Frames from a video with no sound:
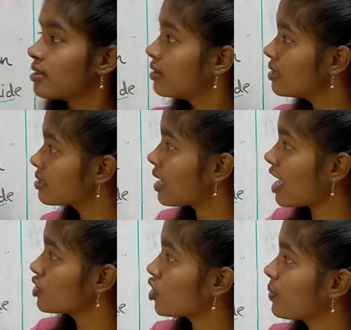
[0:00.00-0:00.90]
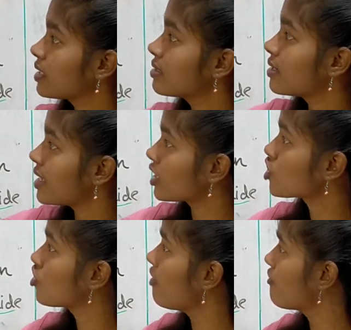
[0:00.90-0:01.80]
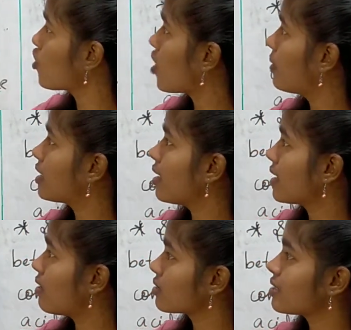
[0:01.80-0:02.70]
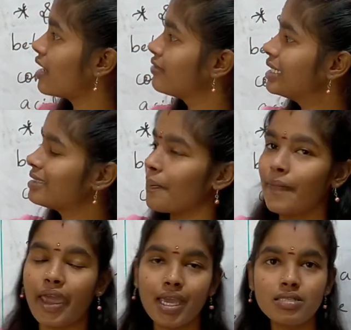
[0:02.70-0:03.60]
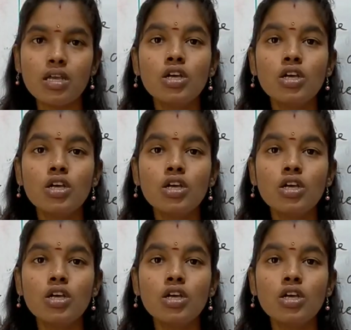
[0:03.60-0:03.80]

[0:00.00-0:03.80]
This last topic is the reaction of non-metallic oxide with base.